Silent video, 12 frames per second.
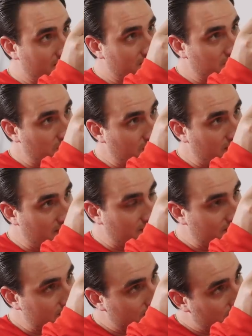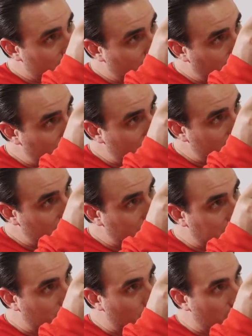So you got a bottom
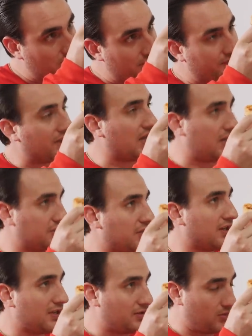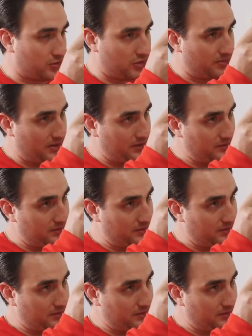that's more focaccia, like I told you about.